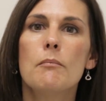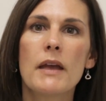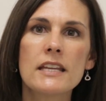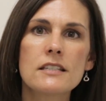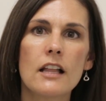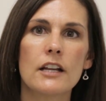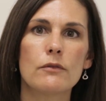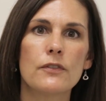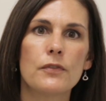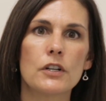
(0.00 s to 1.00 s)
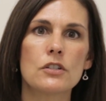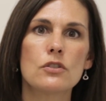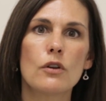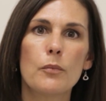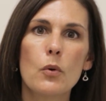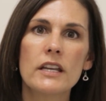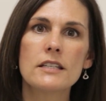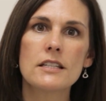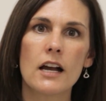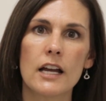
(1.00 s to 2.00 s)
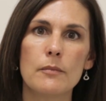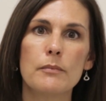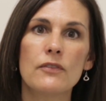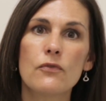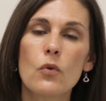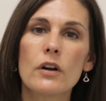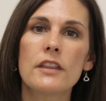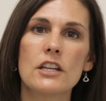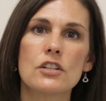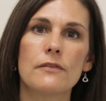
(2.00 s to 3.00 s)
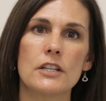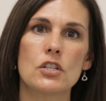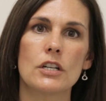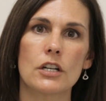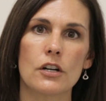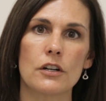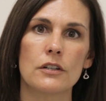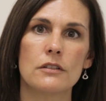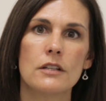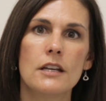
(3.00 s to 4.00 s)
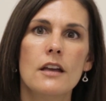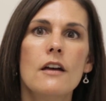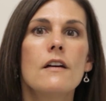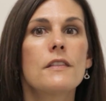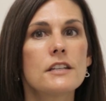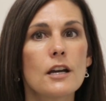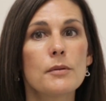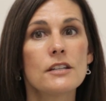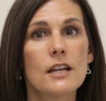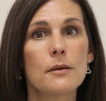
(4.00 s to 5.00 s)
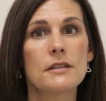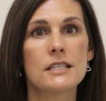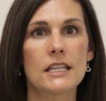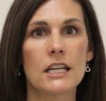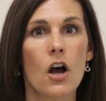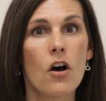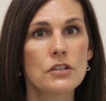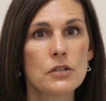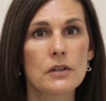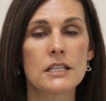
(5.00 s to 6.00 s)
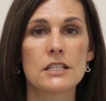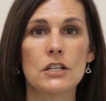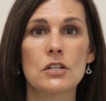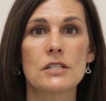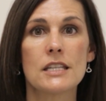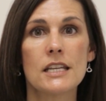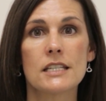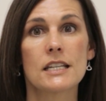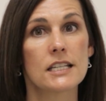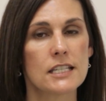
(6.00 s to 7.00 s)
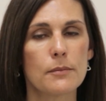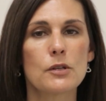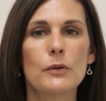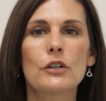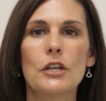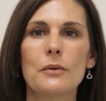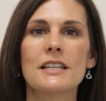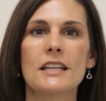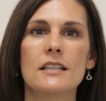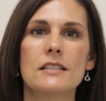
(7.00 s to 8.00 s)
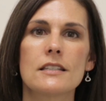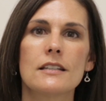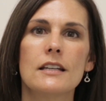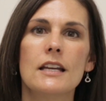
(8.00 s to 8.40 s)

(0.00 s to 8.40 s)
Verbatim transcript: Baseline refers to a point in time before the intervention occurred. The WWC also considers these acceptable QEDs.